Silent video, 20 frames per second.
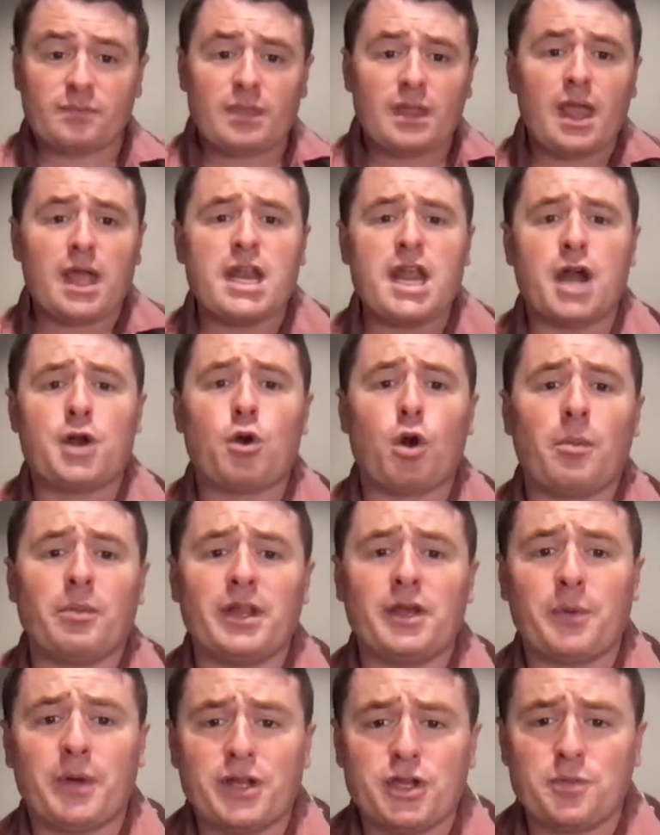Now,
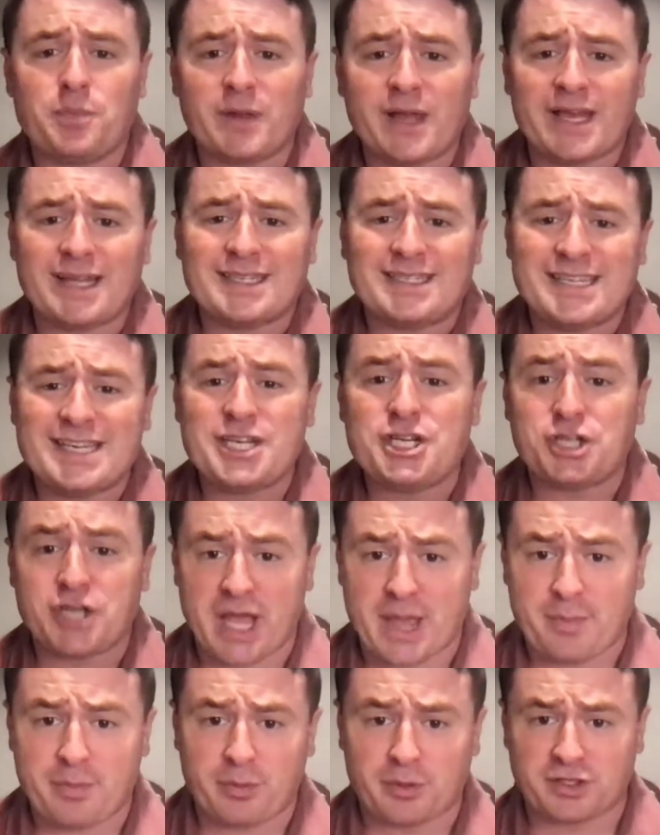normally when you play a D
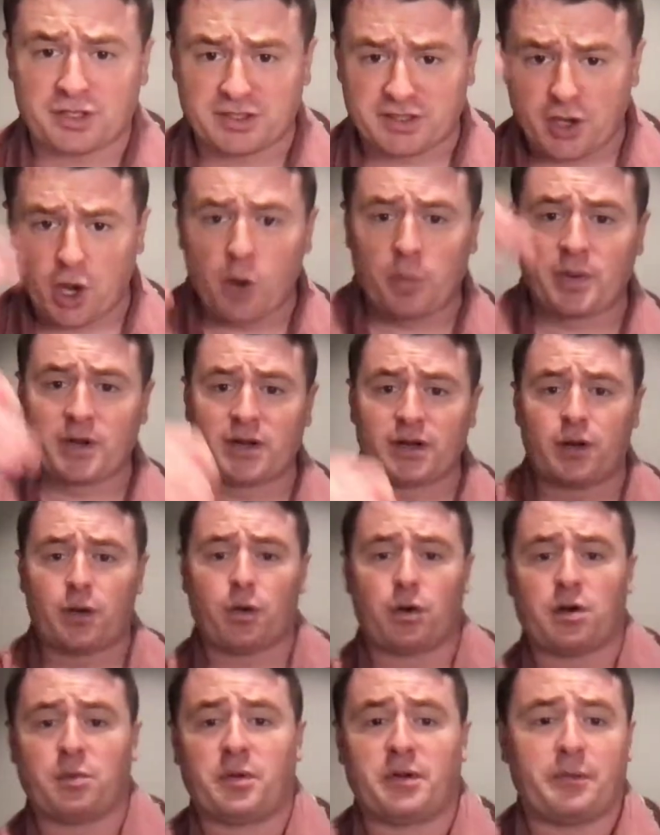shape, which is the open
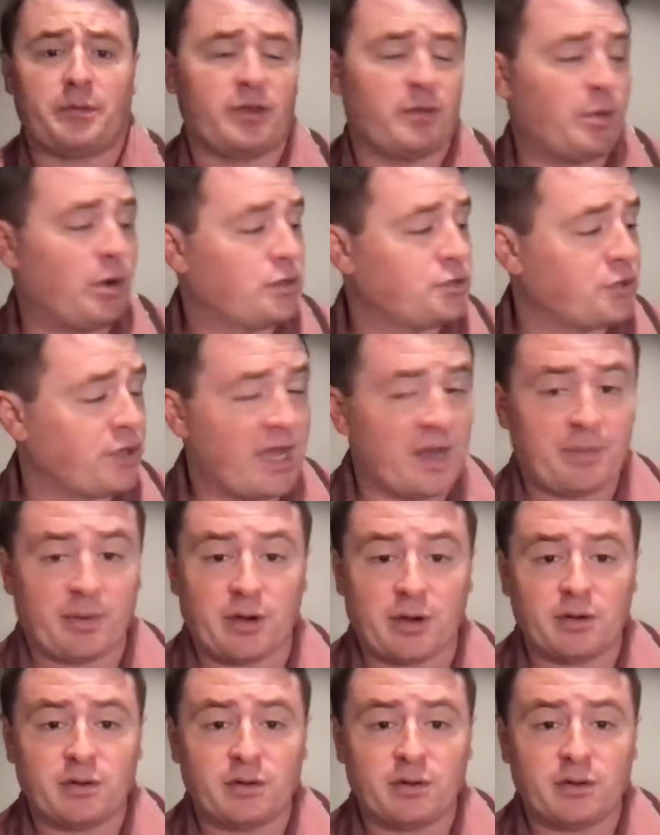chord with a partial capo,